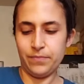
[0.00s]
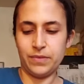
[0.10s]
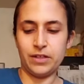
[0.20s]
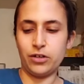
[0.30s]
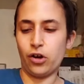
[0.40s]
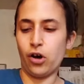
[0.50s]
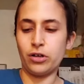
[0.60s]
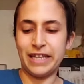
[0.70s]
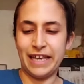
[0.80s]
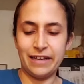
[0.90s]
They're
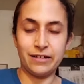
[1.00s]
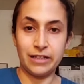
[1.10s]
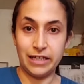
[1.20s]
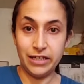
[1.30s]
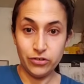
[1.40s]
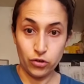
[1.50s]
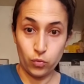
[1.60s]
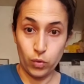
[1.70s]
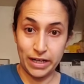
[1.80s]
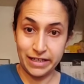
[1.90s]
called cannellini or
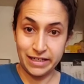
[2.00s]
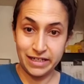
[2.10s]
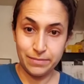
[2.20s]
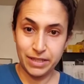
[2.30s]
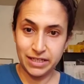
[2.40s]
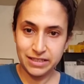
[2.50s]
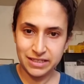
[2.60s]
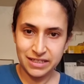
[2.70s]
white kidney beans.